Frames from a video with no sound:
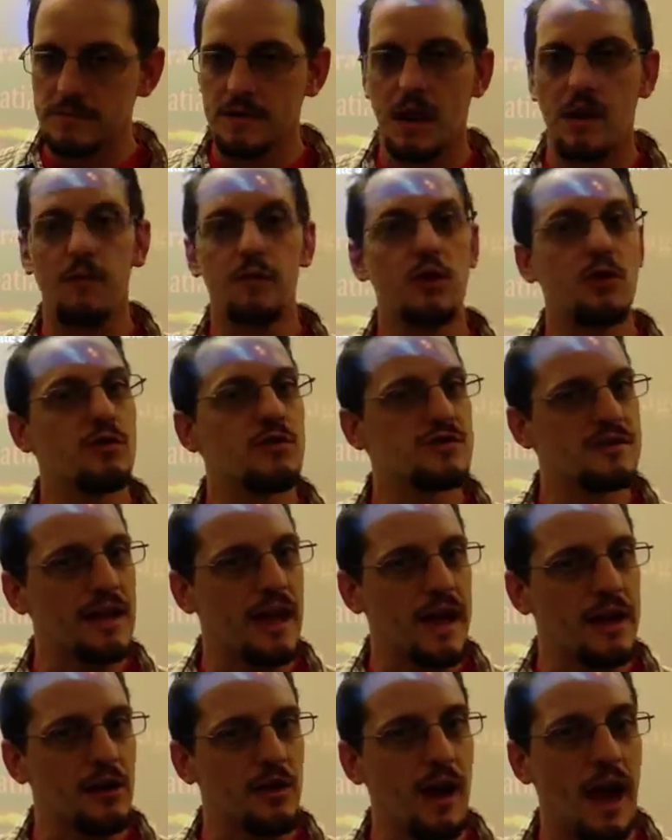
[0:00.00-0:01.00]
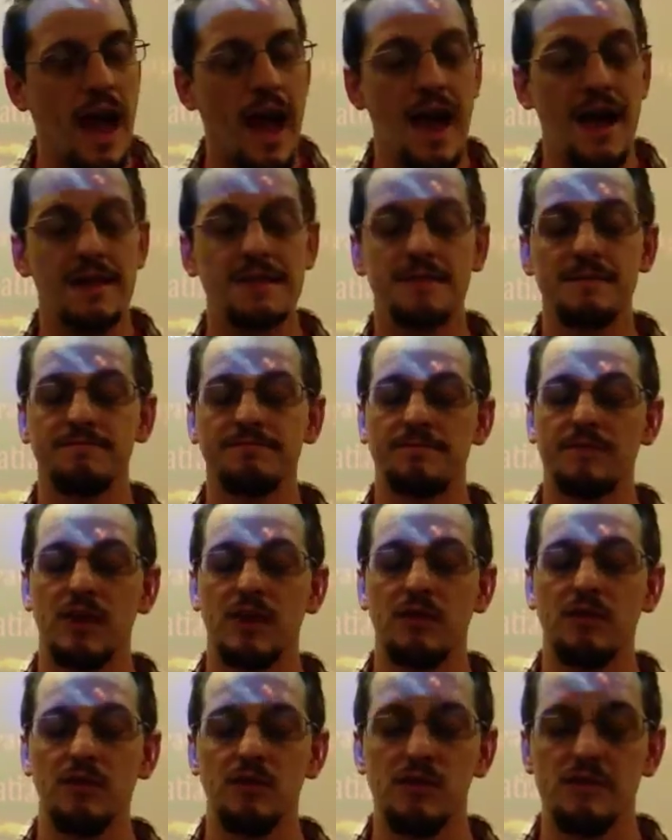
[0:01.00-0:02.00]
If you use like or as,
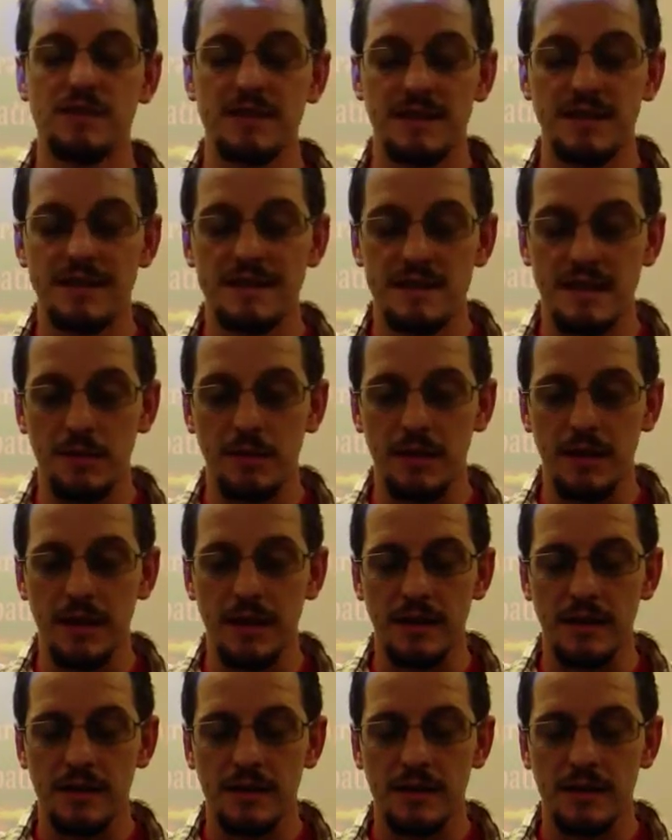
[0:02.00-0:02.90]
then you're using a simile.